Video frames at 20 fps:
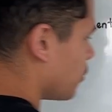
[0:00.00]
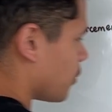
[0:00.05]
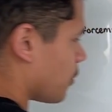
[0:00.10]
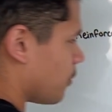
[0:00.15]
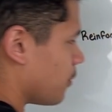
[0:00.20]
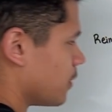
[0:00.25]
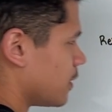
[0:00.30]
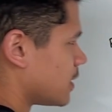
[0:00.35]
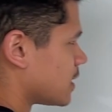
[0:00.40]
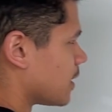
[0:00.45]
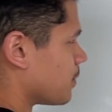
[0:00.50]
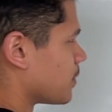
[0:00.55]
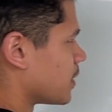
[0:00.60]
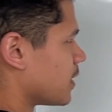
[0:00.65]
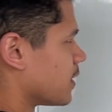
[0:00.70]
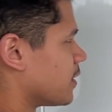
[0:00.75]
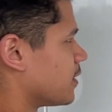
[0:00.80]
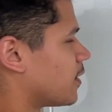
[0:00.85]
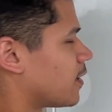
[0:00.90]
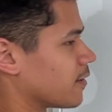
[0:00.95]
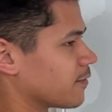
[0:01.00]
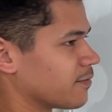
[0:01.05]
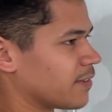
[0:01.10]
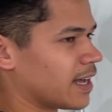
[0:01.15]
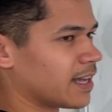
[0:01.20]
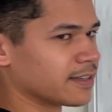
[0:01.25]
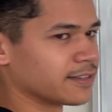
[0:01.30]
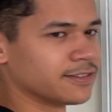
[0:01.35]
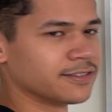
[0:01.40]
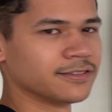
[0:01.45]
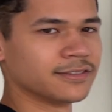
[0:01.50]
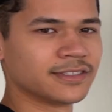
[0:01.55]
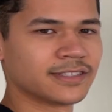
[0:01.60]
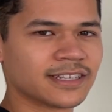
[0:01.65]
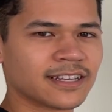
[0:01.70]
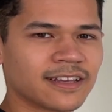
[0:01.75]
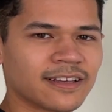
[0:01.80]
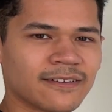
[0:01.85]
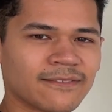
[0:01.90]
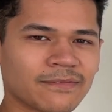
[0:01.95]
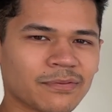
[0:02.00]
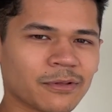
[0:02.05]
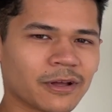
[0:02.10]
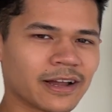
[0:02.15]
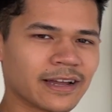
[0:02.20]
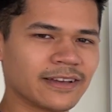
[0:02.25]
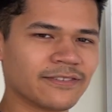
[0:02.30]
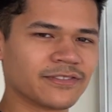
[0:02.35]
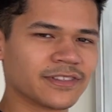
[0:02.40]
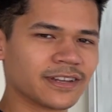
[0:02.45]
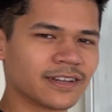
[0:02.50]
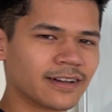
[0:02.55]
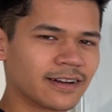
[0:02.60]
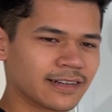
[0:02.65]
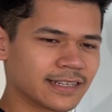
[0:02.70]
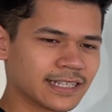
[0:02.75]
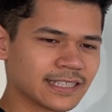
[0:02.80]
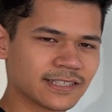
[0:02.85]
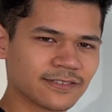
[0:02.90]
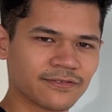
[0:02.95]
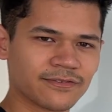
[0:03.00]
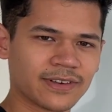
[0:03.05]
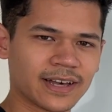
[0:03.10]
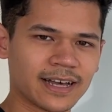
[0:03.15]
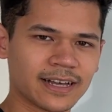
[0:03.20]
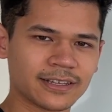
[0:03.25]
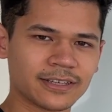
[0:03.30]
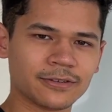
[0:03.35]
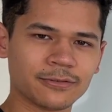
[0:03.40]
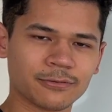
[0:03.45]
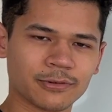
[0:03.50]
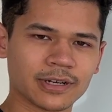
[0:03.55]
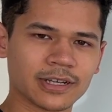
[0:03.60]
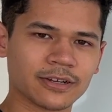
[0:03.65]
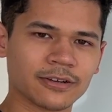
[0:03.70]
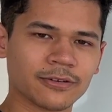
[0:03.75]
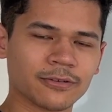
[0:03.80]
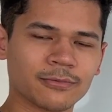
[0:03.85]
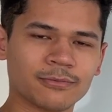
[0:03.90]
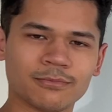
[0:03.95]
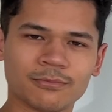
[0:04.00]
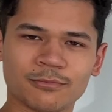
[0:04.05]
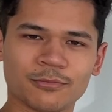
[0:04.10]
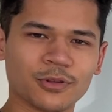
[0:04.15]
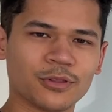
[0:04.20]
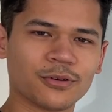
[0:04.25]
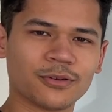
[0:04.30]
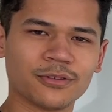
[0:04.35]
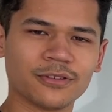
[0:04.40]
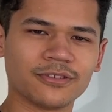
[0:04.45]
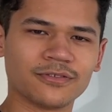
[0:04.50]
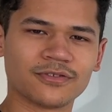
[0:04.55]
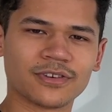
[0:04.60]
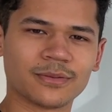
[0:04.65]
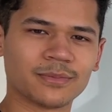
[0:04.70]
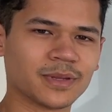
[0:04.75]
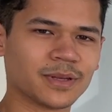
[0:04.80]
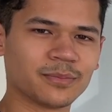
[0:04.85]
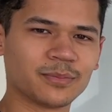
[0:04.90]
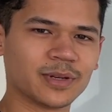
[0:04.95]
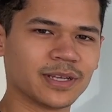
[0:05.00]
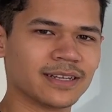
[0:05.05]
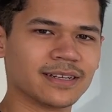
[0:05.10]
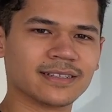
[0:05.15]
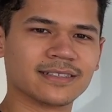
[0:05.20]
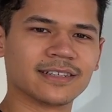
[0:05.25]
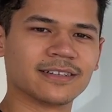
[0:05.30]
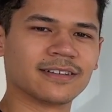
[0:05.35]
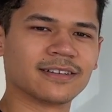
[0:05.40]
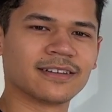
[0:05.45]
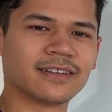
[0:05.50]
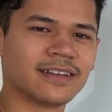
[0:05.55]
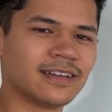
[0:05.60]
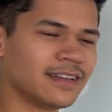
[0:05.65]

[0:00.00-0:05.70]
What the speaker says: withholding something the dog values, right? If the dog doesn't value what you're withholding from them, it doesn't